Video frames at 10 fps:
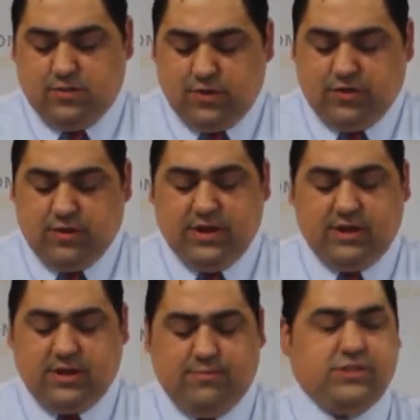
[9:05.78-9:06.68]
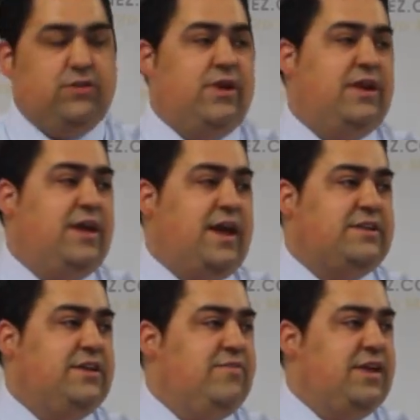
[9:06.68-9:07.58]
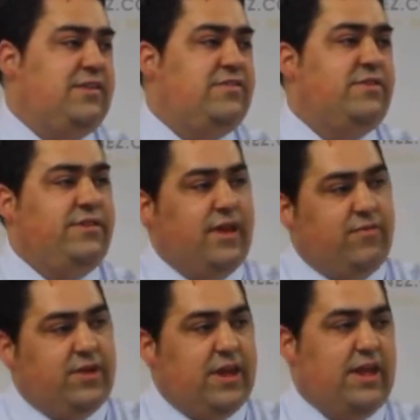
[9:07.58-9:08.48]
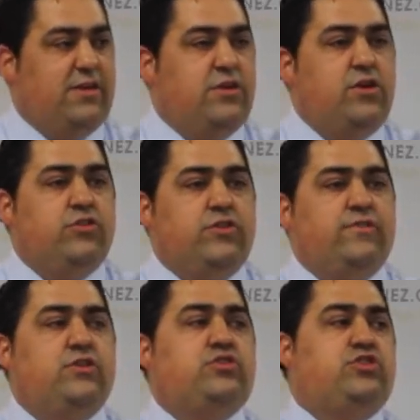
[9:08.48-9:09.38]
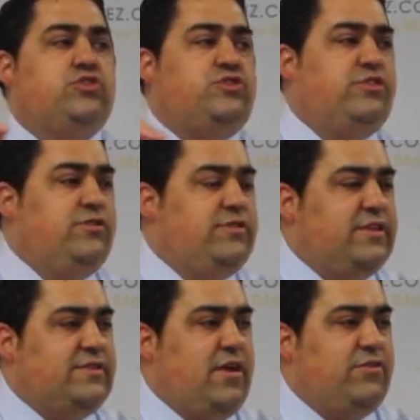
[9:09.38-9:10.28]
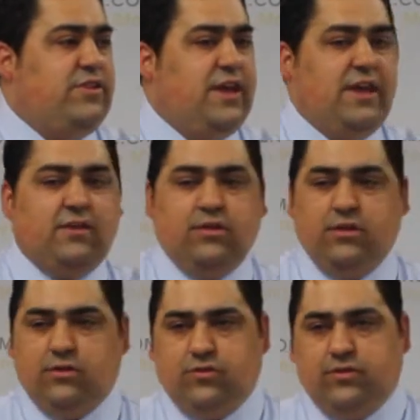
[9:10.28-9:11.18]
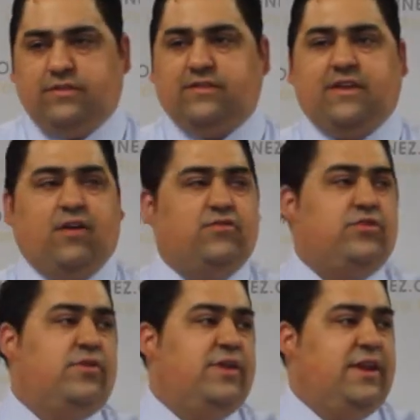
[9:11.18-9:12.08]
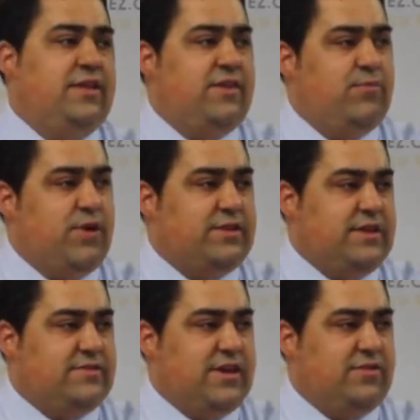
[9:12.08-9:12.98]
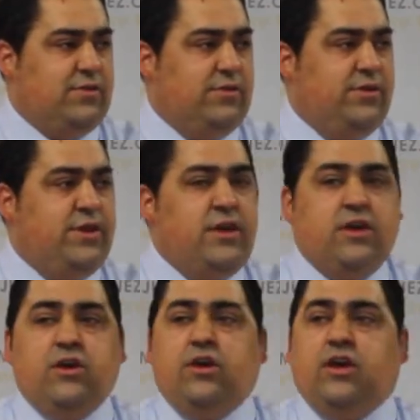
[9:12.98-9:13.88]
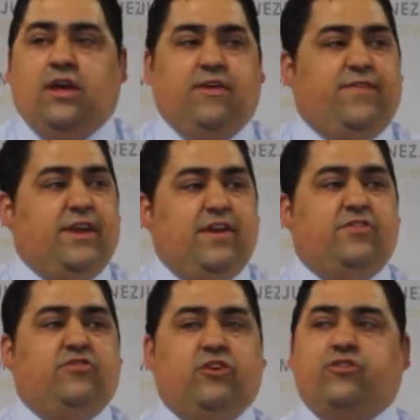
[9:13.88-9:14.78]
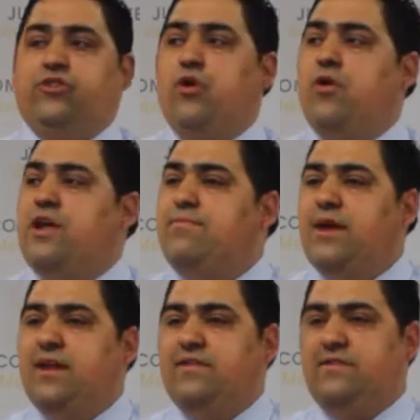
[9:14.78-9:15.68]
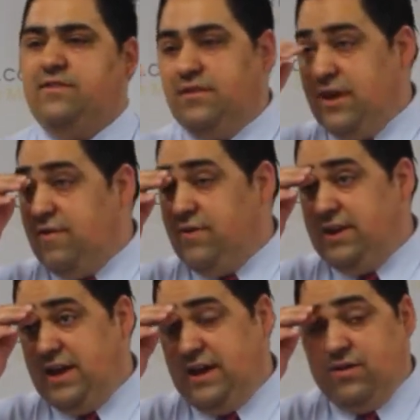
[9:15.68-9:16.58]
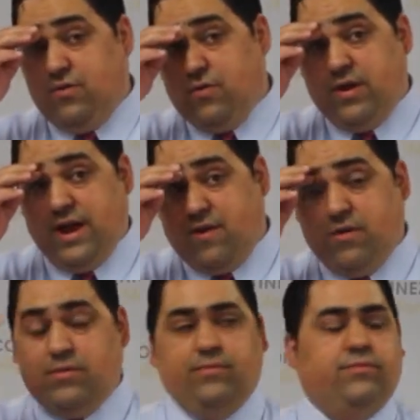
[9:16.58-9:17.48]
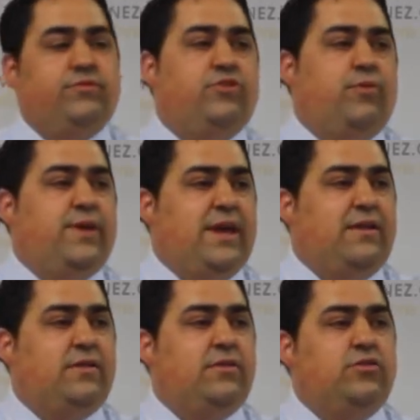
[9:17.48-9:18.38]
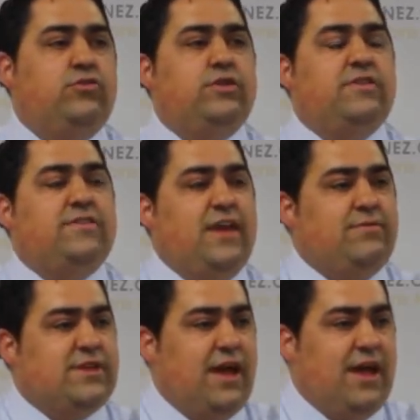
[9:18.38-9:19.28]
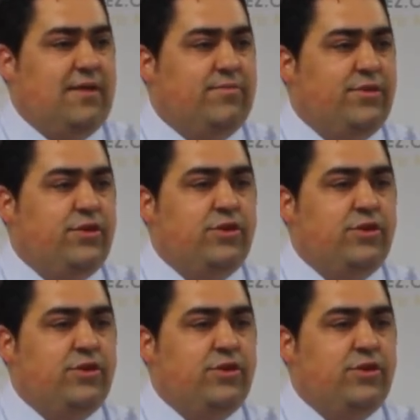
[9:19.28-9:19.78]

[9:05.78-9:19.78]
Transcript: with your income generating activities every day. So if you choose to do 6 hours a day, do it 6 hours. Don't let anything break that schedule. If it is just 30 minutes every day or an hour, so be it. Do it at the same time.